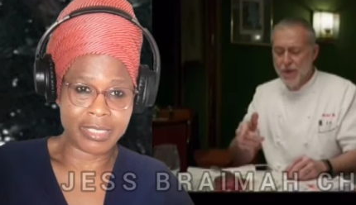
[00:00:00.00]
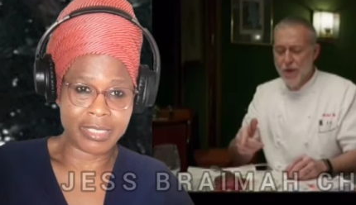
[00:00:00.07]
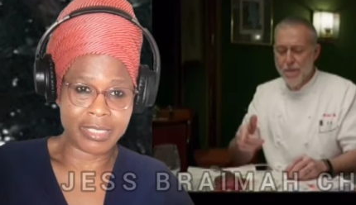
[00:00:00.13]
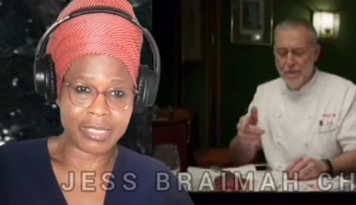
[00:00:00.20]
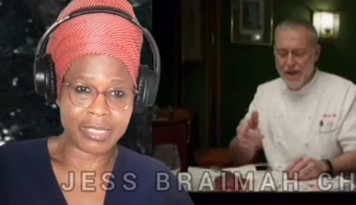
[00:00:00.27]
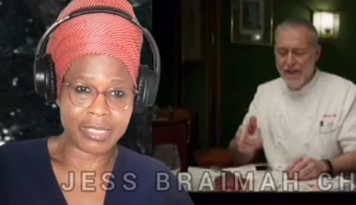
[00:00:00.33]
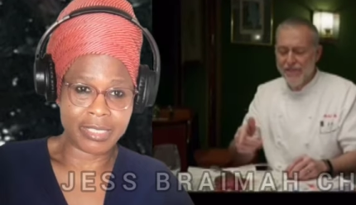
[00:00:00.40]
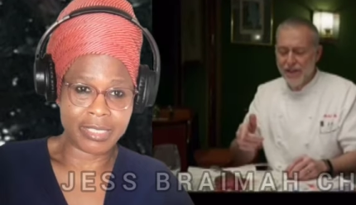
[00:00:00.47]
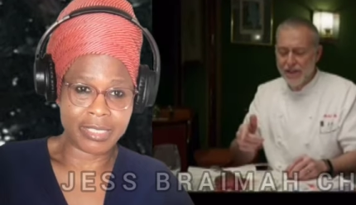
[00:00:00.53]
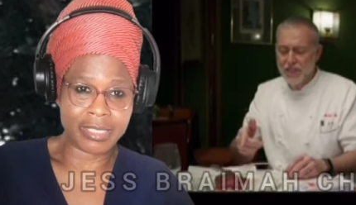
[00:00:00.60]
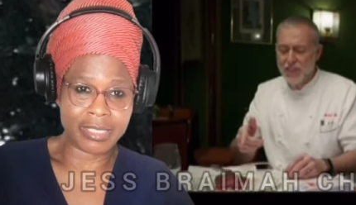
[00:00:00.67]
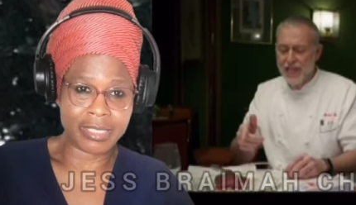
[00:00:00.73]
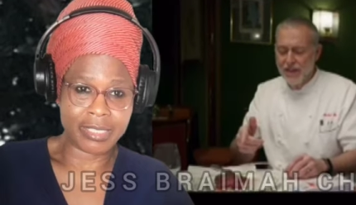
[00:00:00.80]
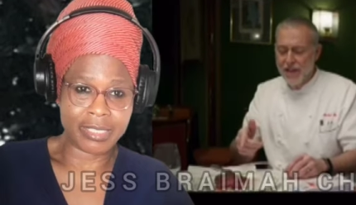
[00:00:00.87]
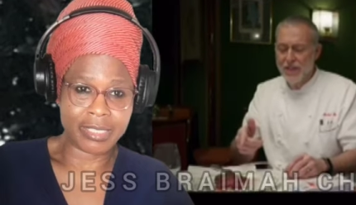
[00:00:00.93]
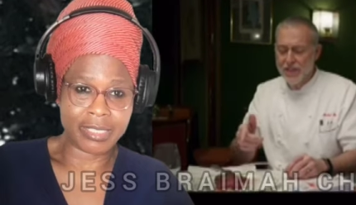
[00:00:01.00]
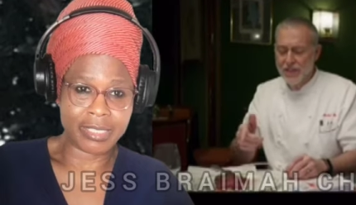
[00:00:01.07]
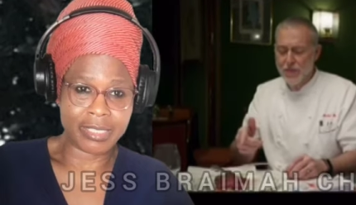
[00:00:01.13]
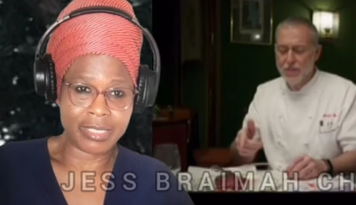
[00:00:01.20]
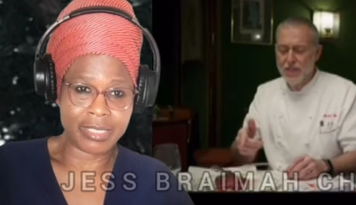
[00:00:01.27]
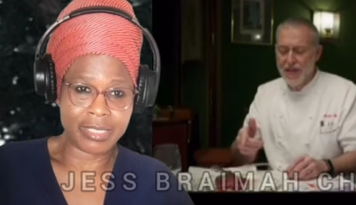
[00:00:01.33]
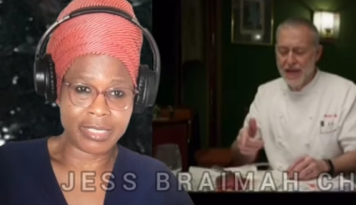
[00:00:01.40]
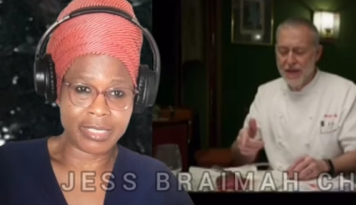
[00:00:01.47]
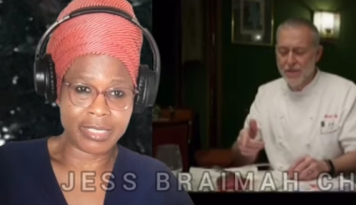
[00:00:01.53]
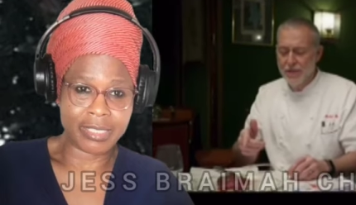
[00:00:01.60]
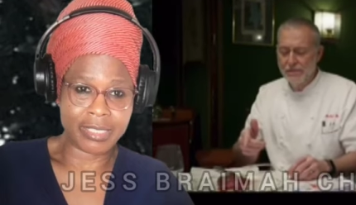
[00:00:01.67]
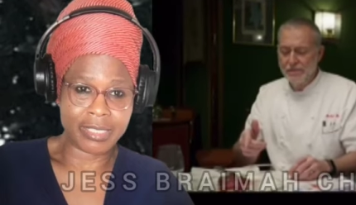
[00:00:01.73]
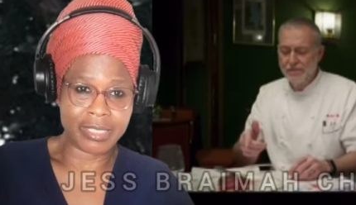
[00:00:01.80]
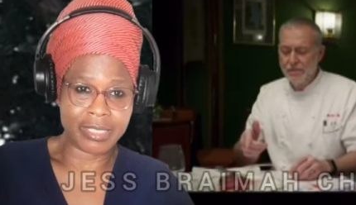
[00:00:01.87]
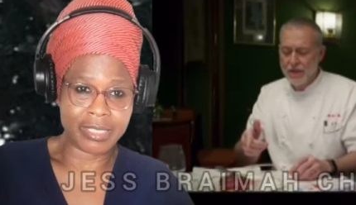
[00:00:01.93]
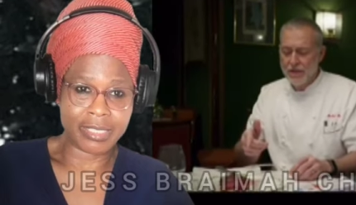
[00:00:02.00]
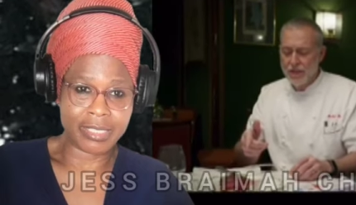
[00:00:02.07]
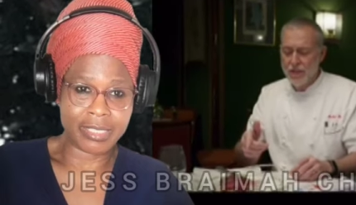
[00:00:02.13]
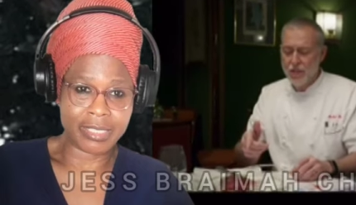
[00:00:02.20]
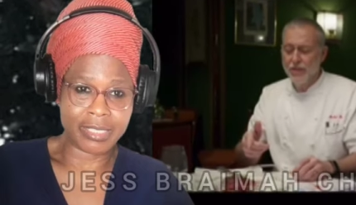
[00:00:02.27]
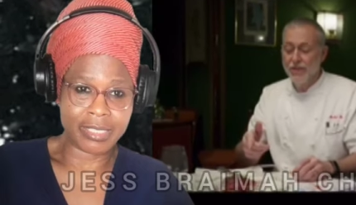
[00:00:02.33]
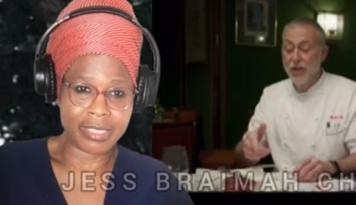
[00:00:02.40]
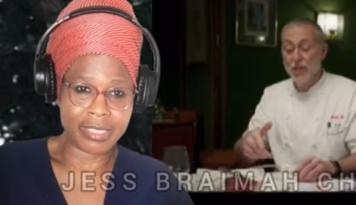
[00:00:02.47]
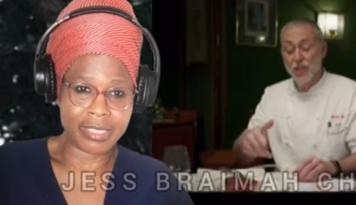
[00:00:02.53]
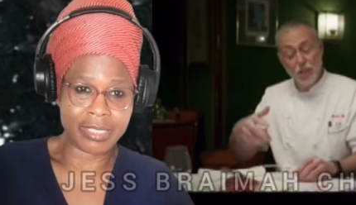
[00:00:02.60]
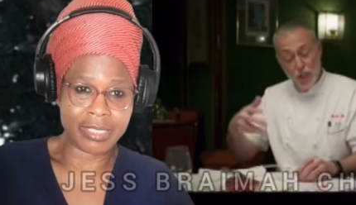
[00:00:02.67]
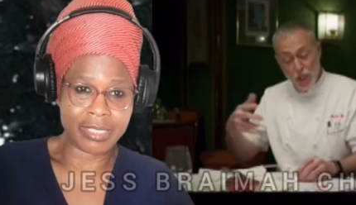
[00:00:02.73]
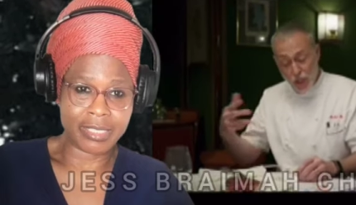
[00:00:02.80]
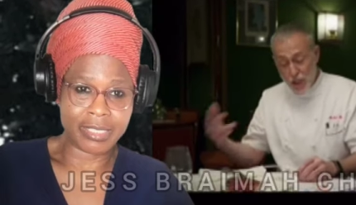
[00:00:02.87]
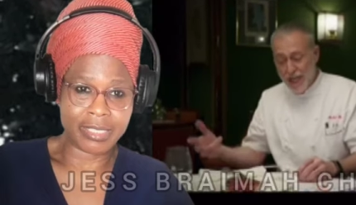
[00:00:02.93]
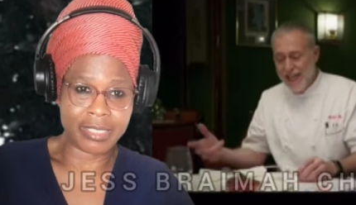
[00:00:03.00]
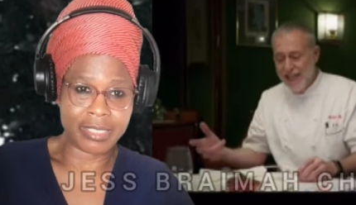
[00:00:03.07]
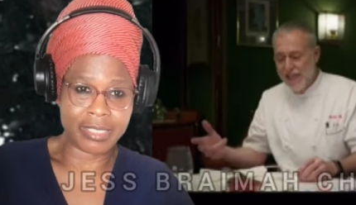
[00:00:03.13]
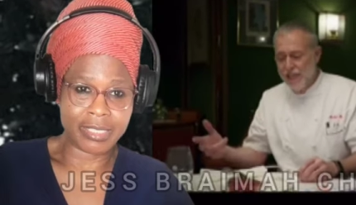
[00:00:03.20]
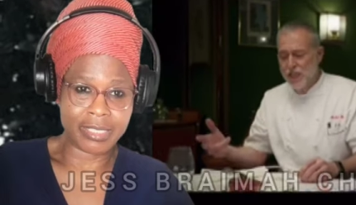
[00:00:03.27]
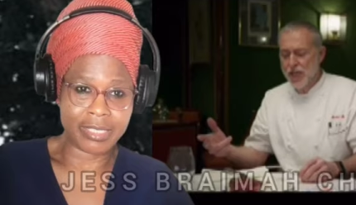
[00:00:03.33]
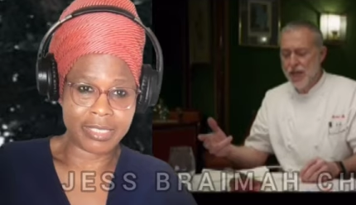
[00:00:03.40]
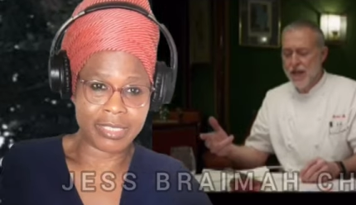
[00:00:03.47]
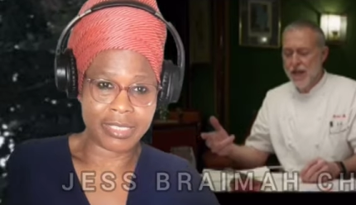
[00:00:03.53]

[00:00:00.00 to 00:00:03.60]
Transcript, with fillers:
Speaker 1: pure beef, I'd say that this was an animal that's got a certain age.